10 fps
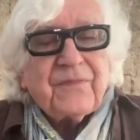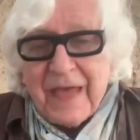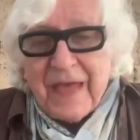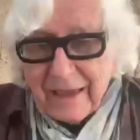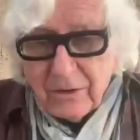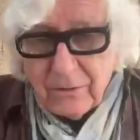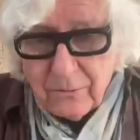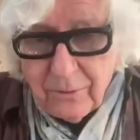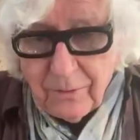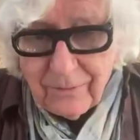thank
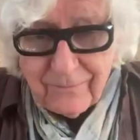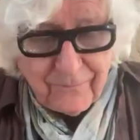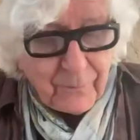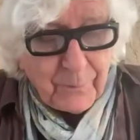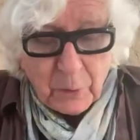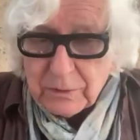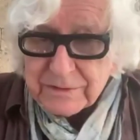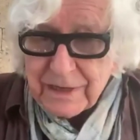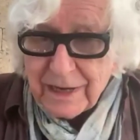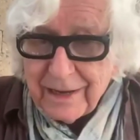you for
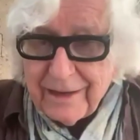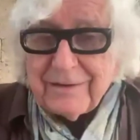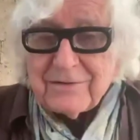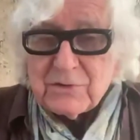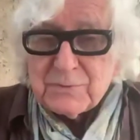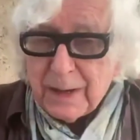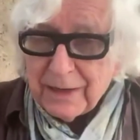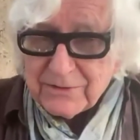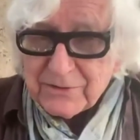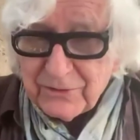Bullseye to
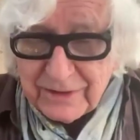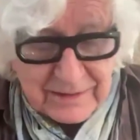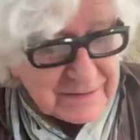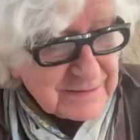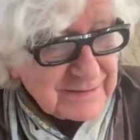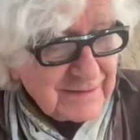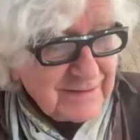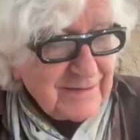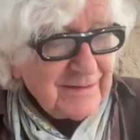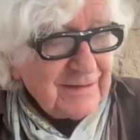sponsor this.
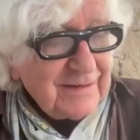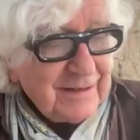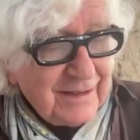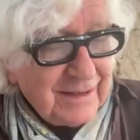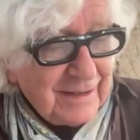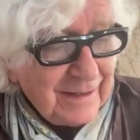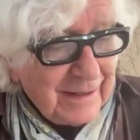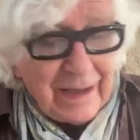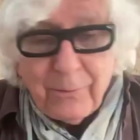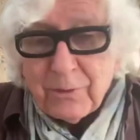
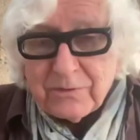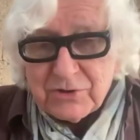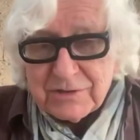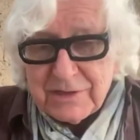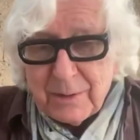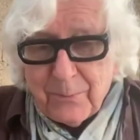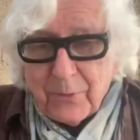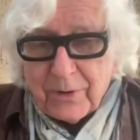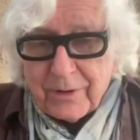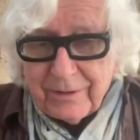I was just in
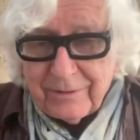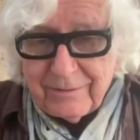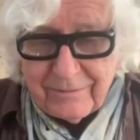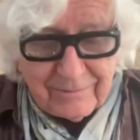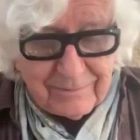Portland